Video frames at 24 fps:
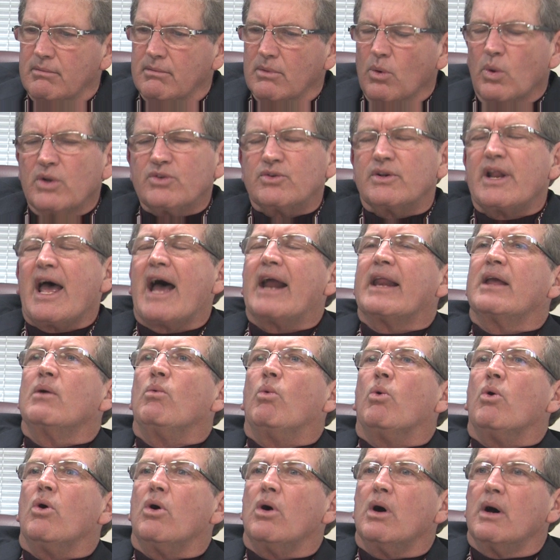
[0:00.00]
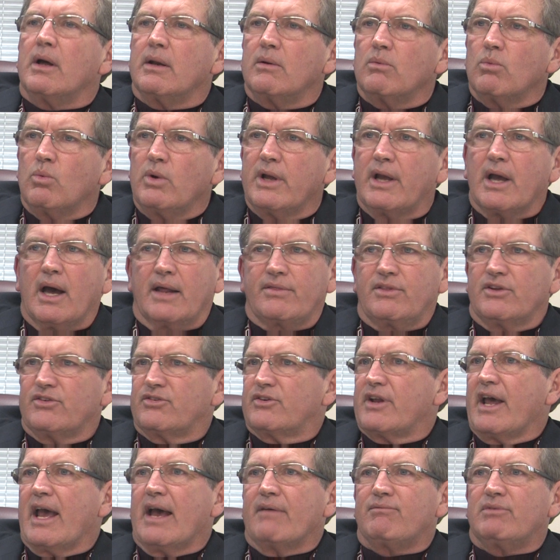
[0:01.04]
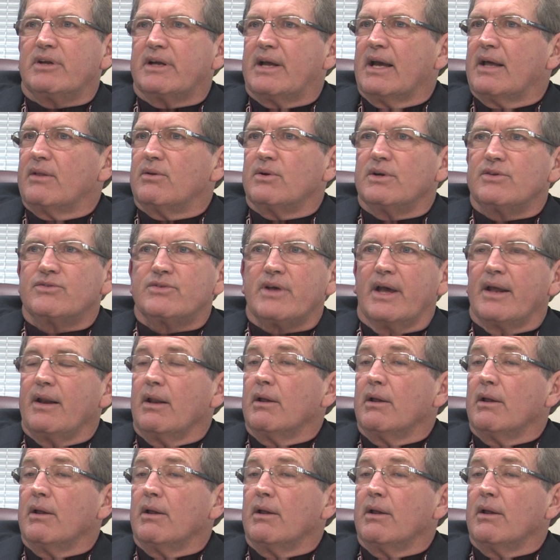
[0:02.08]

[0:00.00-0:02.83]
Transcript: it was 91. We got the staff together and say,